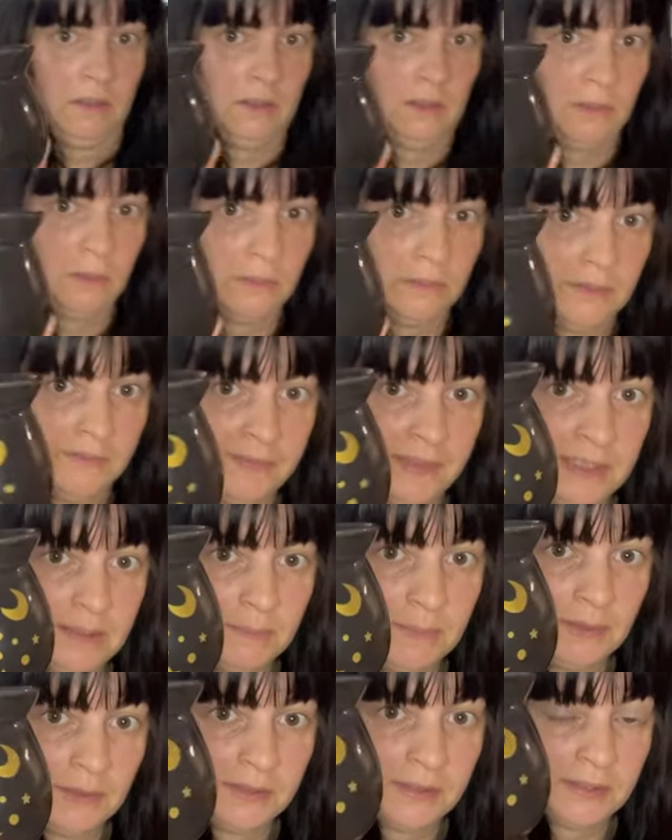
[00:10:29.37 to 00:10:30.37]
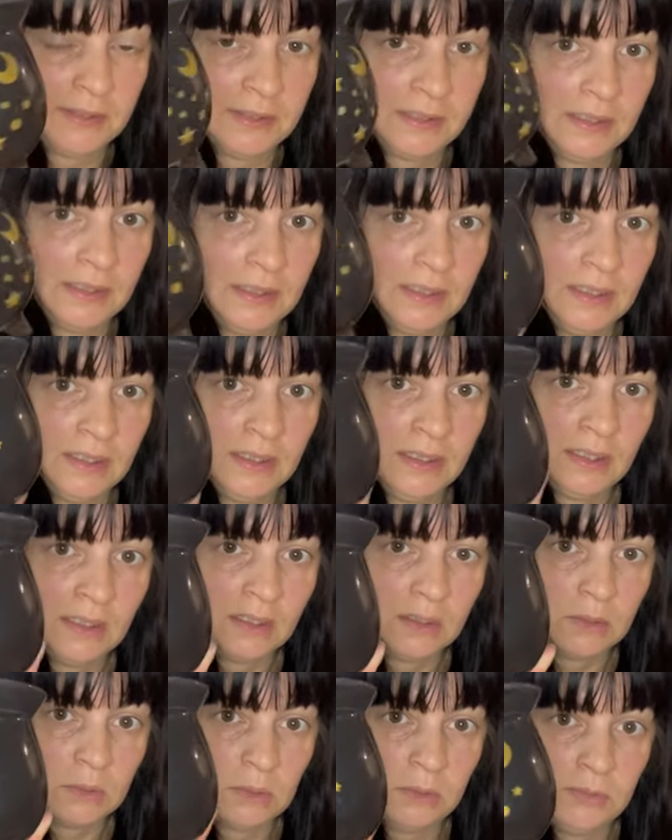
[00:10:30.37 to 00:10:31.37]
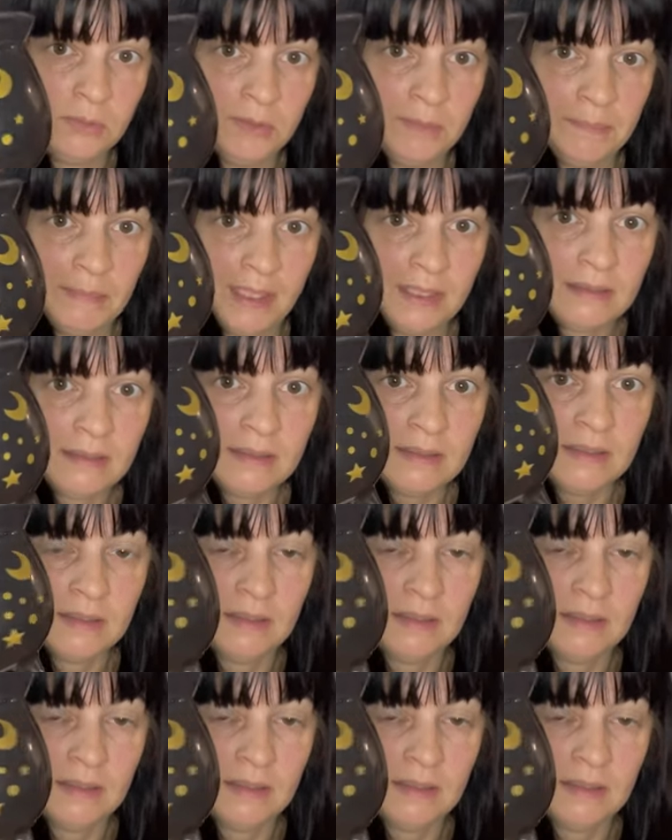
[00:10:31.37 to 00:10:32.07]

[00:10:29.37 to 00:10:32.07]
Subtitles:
I've got the famous cauldron mug